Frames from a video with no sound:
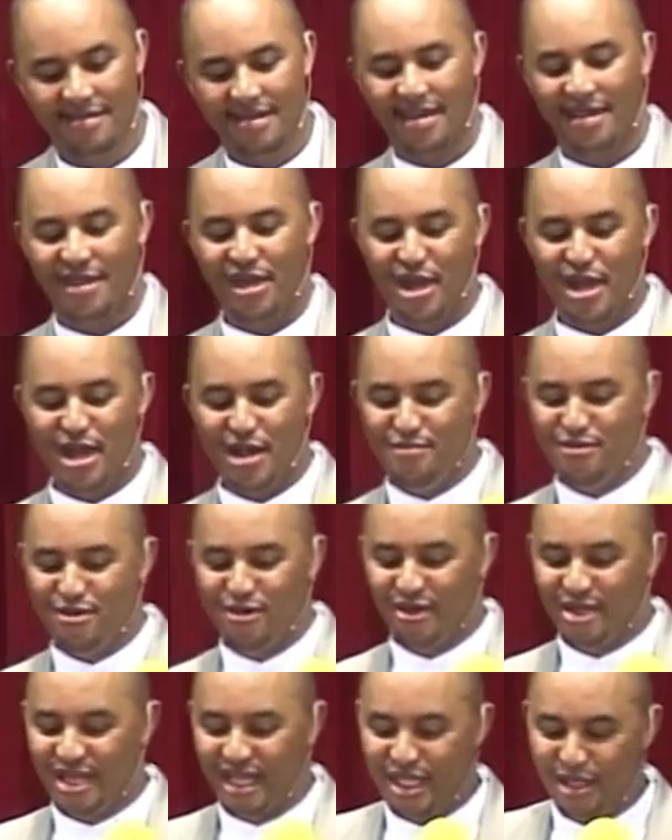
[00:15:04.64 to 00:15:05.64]
The
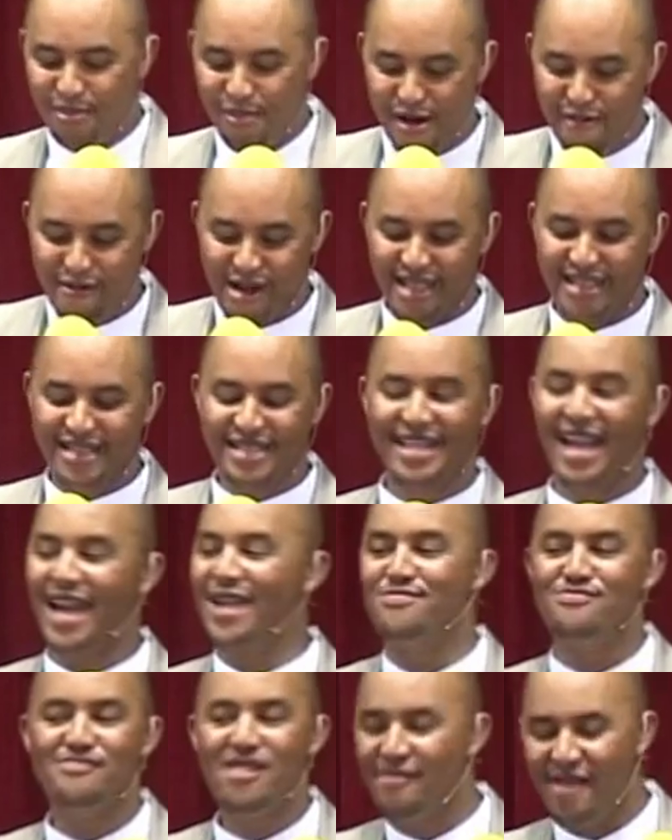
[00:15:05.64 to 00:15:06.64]
Hebrews experienced a
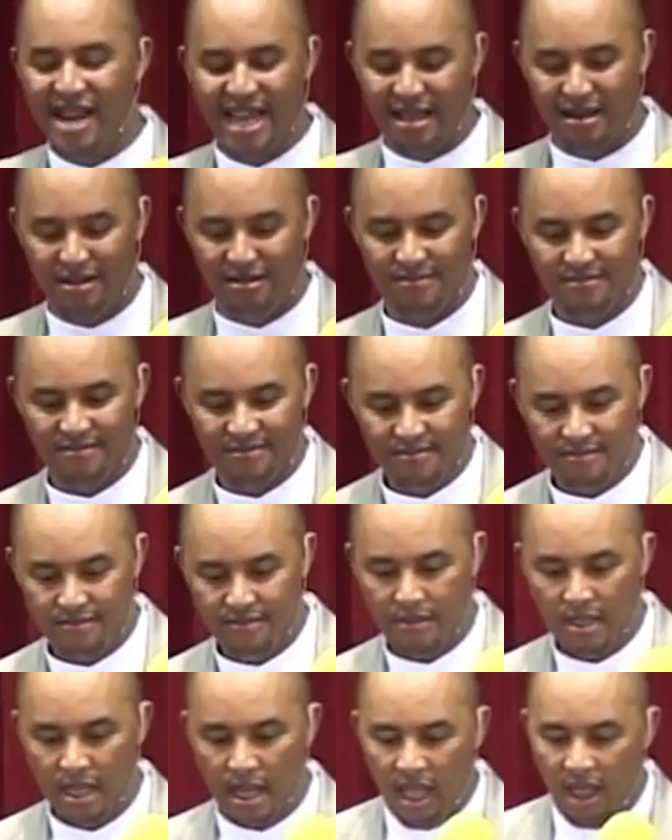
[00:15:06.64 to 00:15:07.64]
miracle.
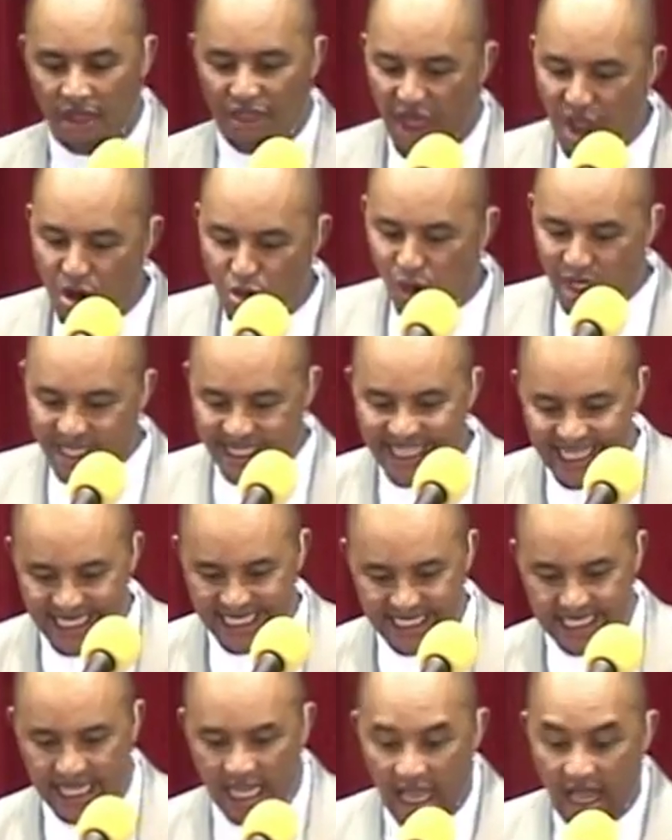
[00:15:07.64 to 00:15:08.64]
They
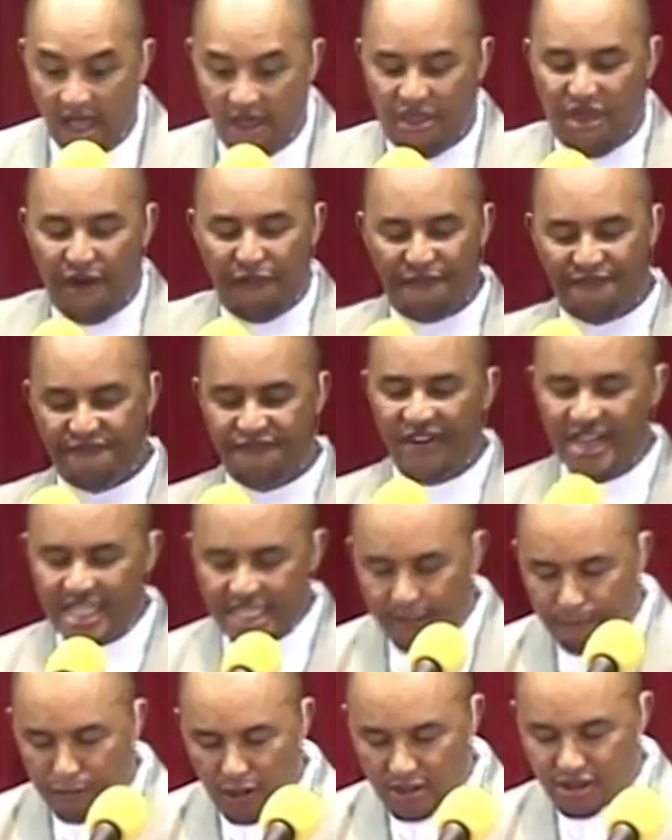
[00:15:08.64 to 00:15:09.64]
witnessed the
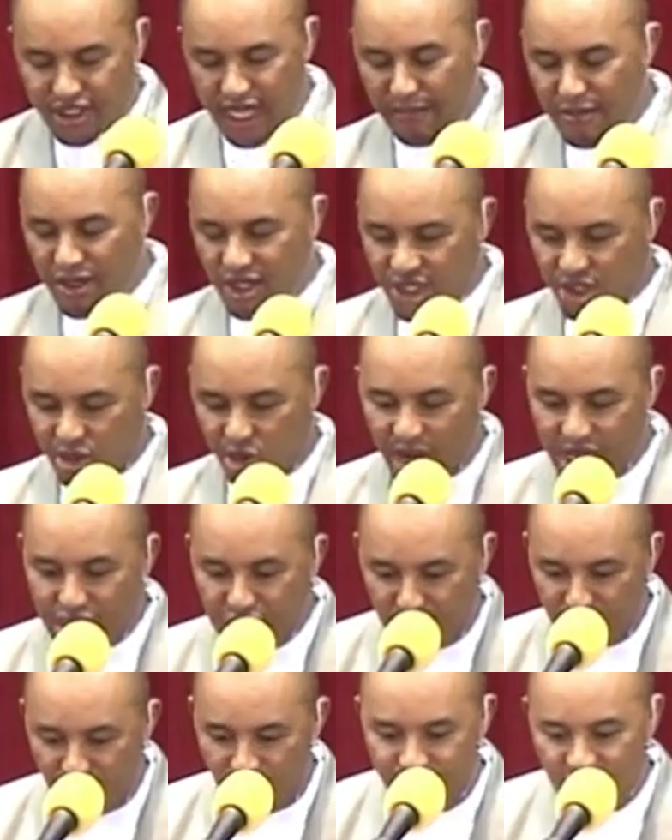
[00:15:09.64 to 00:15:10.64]
visible
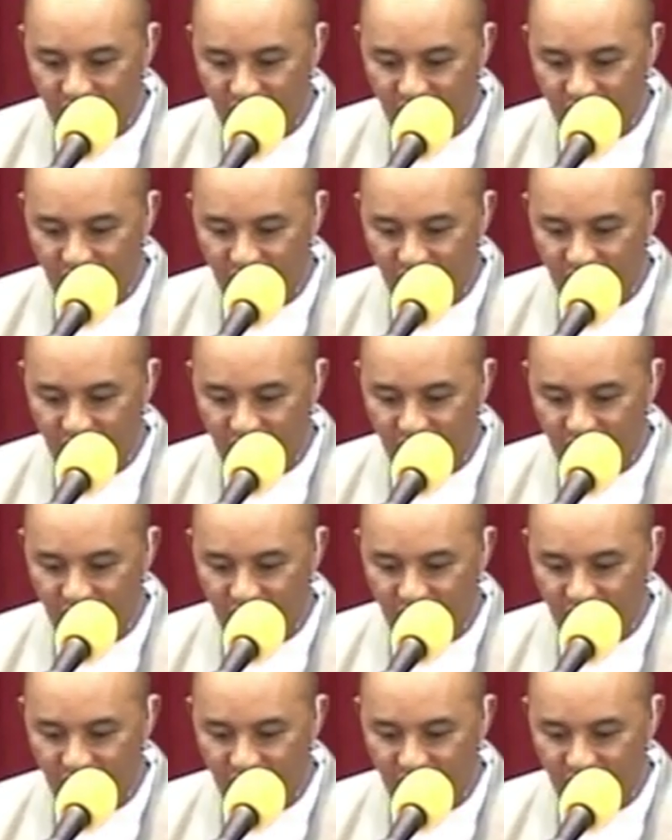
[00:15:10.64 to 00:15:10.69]
demonstration of